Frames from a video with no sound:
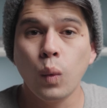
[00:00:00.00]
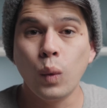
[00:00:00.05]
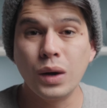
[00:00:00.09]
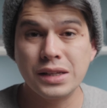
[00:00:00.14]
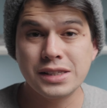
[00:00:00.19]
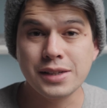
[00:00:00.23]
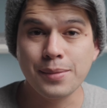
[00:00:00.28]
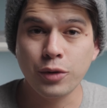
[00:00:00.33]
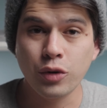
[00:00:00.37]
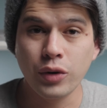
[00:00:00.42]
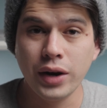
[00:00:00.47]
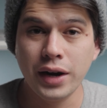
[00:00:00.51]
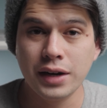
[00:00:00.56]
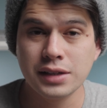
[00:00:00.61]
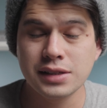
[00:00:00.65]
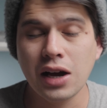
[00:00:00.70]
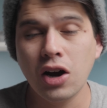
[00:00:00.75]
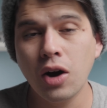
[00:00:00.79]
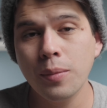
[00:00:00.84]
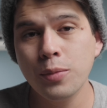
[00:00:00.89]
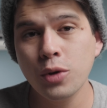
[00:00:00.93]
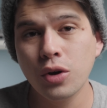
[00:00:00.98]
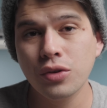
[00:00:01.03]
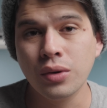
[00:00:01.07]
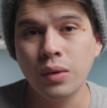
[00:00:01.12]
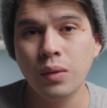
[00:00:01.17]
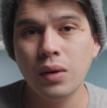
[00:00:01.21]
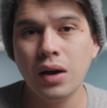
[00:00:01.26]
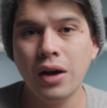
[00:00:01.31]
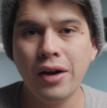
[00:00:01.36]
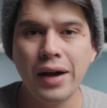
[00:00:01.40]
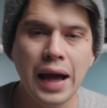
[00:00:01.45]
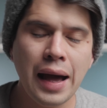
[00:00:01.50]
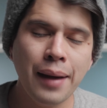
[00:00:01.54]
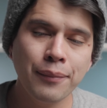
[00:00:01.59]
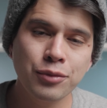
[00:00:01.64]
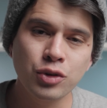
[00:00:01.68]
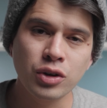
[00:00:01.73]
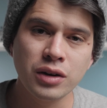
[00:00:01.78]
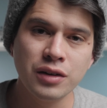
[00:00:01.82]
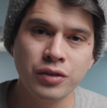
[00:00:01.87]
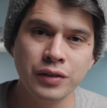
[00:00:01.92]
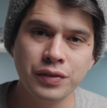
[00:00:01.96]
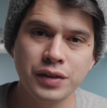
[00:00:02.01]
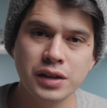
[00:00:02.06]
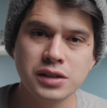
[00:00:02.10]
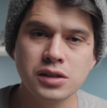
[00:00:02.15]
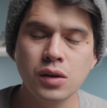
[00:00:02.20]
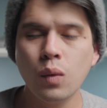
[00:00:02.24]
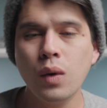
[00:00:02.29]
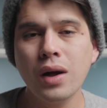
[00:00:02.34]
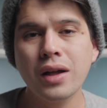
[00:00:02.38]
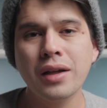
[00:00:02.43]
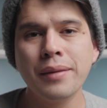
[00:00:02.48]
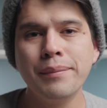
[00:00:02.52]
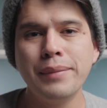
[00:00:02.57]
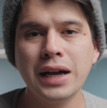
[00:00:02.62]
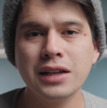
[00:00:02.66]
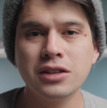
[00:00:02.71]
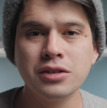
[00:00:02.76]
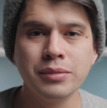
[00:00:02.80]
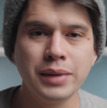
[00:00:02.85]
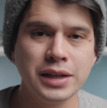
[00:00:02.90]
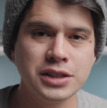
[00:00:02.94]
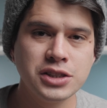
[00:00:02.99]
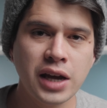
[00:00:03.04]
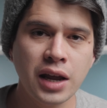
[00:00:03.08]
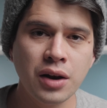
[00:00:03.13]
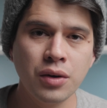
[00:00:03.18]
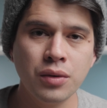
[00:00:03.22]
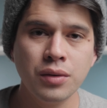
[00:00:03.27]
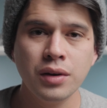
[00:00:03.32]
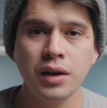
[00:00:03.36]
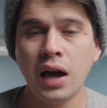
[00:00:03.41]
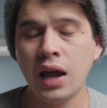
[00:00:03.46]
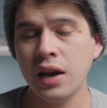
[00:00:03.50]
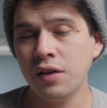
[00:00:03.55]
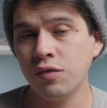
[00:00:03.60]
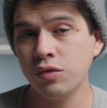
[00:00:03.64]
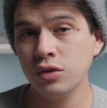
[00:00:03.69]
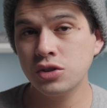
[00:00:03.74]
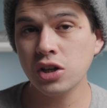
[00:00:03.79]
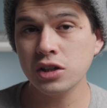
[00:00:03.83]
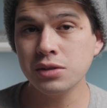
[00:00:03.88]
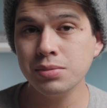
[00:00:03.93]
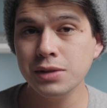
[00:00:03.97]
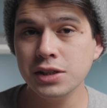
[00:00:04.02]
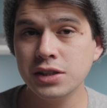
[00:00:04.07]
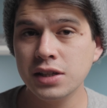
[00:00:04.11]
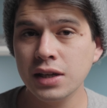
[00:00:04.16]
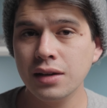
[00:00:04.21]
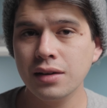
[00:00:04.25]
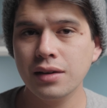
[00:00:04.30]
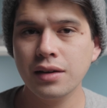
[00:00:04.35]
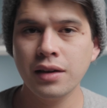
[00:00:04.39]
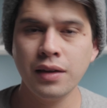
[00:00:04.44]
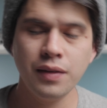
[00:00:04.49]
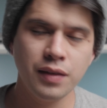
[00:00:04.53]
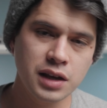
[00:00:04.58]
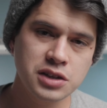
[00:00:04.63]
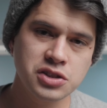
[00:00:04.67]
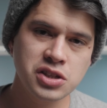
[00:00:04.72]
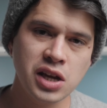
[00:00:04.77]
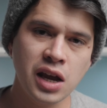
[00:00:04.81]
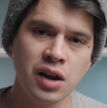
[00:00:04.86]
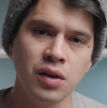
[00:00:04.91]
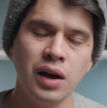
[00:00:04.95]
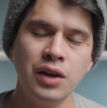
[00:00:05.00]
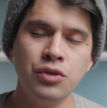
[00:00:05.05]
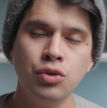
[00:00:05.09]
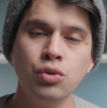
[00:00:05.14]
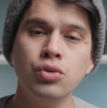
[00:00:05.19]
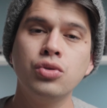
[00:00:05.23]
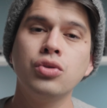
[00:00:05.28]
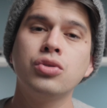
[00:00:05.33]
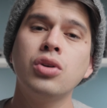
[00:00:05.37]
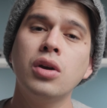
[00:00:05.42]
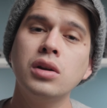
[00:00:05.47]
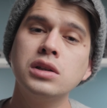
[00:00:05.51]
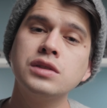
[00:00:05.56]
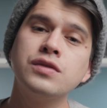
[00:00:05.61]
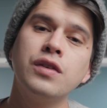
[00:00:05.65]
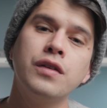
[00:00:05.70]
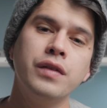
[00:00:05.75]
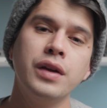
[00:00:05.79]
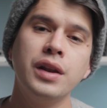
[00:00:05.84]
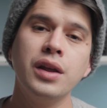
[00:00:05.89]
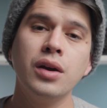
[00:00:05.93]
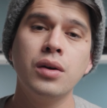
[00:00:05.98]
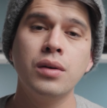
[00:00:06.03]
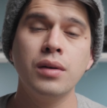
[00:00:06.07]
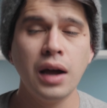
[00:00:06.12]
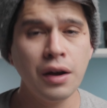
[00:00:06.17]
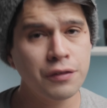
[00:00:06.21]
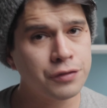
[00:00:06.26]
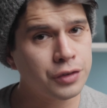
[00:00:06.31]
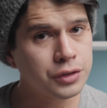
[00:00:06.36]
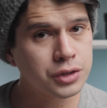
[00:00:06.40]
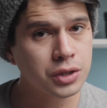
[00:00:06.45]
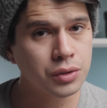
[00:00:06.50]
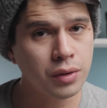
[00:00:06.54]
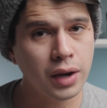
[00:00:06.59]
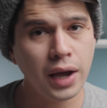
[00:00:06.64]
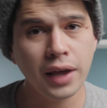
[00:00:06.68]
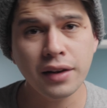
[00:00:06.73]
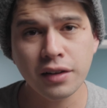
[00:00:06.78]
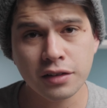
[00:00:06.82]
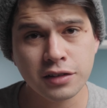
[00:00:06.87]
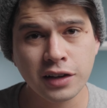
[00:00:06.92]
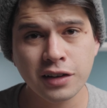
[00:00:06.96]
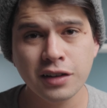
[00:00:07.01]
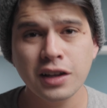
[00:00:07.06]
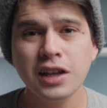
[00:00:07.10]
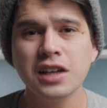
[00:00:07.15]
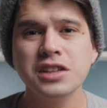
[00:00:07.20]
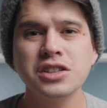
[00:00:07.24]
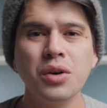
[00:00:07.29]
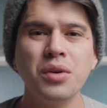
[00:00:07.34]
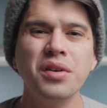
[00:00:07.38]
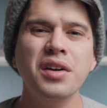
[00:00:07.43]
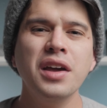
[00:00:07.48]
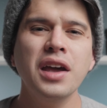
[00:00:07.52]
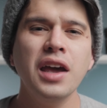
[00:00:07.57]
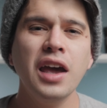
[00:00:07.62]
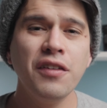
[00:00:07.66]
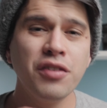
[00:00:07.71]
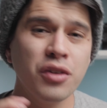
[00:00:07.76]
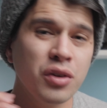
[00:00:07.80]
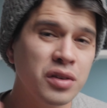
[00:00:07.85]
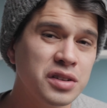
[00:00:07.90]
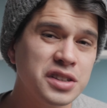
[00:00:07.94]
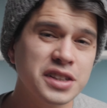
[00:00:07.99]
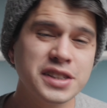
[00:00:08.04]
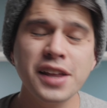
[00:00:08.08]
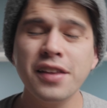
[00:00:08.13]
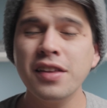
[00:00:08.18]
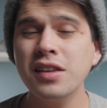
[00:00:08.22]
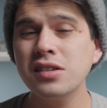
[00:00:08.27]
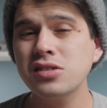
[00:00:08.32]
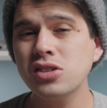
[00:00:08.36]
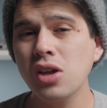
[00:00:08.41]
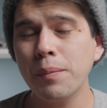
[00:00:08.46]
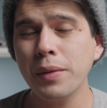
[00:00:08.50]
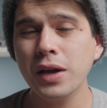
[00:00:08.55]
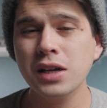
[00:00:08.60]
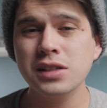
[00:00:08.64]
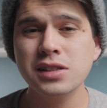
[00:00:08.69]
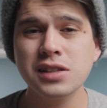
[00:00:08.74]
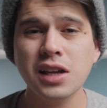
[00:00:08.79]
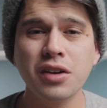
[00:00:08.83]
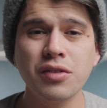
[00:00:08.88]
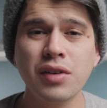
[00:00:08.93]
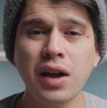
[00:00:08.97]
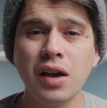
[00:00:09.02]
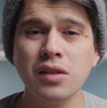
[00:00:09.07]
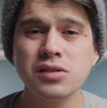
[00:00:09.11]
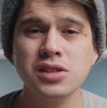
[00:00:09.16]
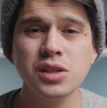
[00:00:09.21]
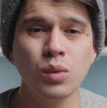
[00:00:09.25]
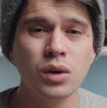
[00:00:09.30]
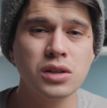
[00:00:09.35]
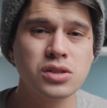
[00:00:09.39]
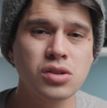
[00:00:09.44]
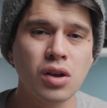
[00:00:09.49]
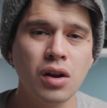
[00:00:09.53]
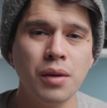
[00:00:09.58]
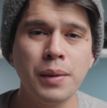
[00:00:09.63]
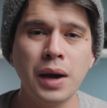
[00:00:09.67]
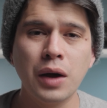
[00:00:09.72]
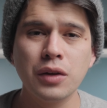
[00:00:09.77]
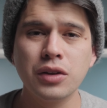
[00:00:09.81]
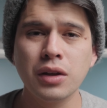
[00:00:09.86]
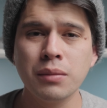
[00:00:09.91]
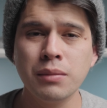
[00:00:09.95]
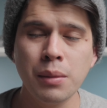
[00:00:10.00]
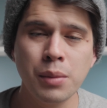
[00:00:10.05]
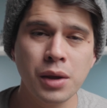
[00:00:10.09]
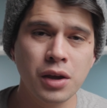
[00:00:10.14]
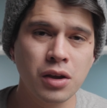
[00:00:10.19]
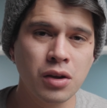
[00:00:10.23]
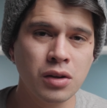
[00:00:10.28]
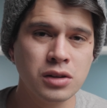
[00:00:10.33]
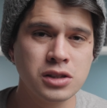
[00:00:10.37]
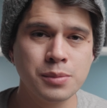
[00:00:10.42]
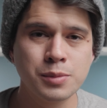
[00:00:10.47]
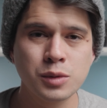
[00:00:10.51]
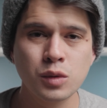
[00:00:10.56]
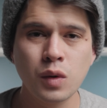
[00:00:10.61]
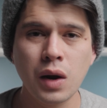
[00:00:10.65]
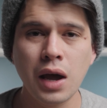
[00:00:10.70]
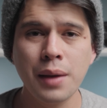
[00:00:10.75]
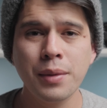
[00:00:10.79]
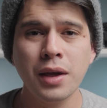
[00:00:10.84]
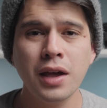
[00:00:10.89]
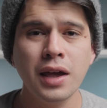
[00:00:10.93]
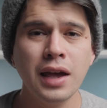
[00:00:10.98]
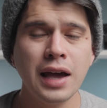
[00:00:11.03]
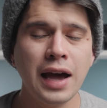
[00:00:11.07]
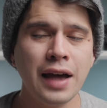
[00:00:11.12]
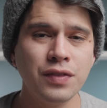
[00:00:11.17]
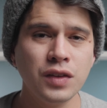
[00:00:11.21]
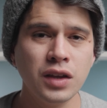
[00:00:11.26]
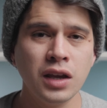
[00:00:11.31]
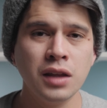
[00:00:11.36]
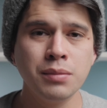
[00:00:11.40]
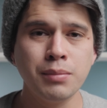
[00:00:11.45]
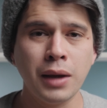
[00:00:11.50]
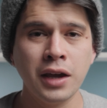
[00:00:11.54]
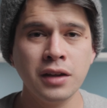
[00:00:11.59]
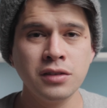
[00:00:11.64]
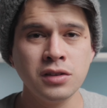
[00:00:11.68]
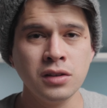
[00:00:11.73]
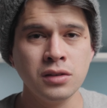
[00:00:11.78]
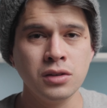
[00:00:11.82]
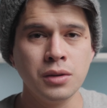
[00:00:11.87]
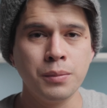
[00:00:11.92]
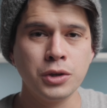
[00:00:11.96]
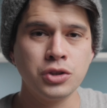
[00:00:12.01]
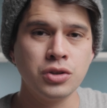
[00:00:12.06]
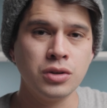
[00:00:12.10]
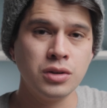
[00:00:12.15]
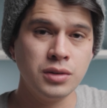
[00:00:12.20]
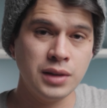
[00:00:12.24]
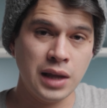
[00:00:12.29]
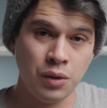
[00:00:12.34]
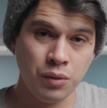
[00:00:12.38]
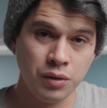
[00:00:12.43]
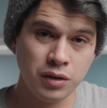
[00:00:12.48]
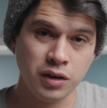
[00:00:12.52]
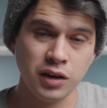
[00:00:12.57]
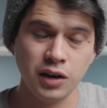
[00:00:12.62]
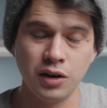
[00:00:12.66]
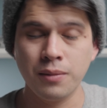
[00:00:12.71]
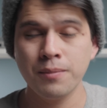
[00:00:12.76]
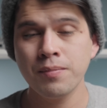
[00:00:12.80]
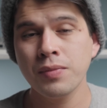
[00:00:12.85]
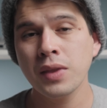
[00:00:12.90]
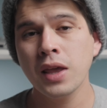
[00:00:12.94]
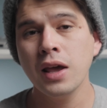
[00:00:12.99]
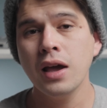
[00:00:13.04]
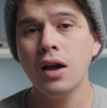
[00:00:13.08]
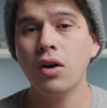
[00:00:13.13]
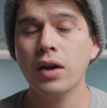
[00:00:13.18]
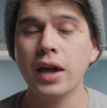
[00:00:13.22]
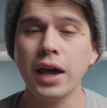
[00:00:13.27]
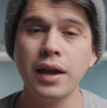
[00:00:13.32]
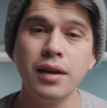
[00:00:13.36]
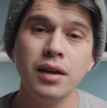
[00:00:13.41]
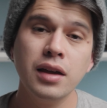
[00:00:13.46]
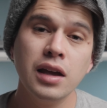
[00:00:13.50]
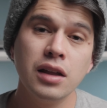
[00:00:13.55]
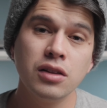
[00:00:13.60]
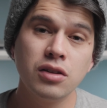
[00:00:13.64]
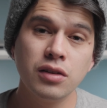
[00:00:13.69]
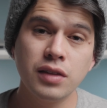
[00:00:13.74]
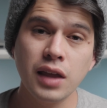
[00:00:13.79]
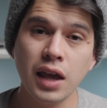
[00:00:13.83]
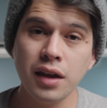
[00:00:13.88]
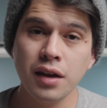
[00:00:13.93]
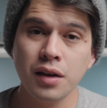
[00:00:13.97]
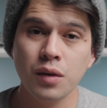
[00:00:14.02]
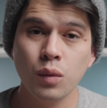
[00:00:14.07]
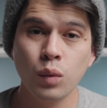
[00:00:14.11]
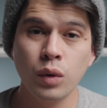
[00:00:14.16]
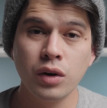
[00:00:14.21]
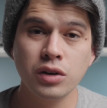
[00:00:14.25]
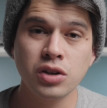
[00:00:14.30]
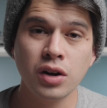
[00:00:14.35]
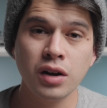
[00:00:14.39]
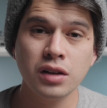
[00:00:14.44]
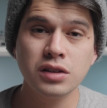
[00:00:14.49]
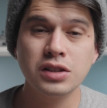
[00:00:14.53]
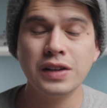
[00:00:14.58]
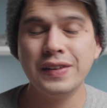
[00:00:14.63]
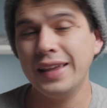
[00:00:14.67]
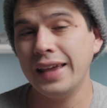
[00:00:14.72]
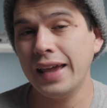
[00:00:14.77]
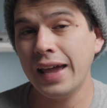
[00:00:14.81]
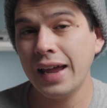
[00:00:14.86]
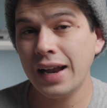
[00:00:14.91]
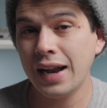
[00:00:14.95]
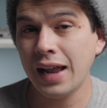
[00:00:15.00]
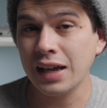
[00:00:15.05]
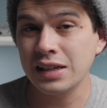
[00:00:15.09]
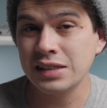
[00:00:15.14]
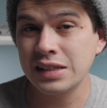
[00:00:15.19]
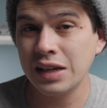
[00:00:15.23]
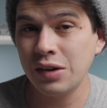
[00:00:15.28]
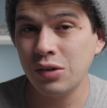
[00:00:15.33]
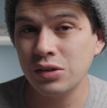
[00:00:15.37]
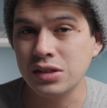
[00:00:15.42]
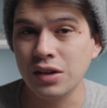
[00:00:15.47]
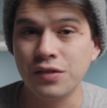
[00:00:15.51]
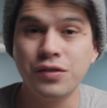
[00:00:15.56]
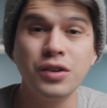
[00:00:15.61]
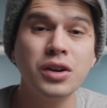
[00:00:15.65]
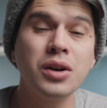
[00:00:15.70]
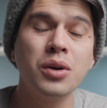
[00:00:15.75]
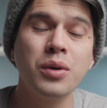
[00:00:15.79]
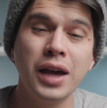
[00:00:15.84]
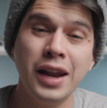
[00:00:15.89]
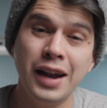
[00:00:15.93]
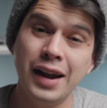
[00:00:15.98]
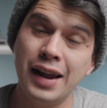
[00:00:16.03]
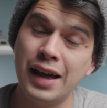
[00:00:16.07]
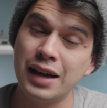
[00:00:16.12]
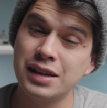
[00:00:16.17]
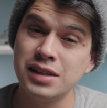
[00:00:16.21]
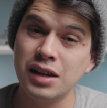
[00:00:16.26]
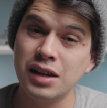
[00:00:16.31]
What's up creators, I hope you're doing well. I'm Tony Fuentes, welcome back to my channel. And if we're just meeting, in this channel I do tutorials for video and photo editing. So if you're interested in this topic, stick around, see what it's all about, and maybe you can subscribe at the end by hitting the button down here. Okay, today we're returning to the Edit-Like series, the photo Edit-Like